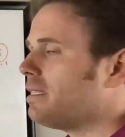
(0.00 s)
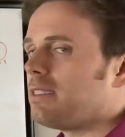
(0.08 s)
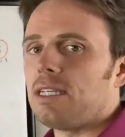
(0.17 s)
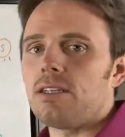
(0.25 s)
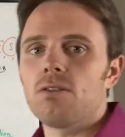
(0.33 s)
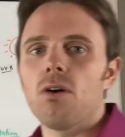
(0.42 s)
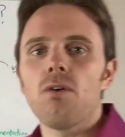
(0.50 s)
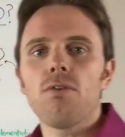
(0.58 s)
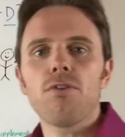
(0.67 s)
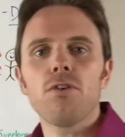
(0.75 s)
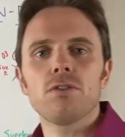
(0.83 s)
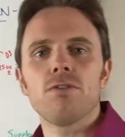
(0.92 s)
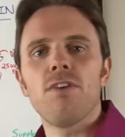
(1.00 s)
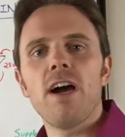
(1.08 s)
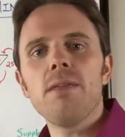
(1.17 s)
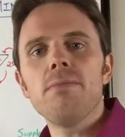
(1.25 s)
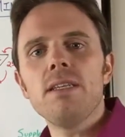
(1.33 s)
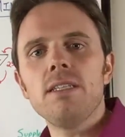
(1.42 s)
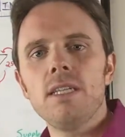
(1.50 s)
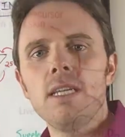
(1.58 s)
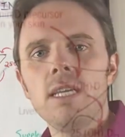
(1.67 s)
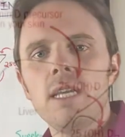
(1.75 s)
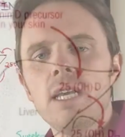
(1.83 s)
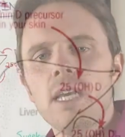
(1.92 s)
D. So first, vitamin D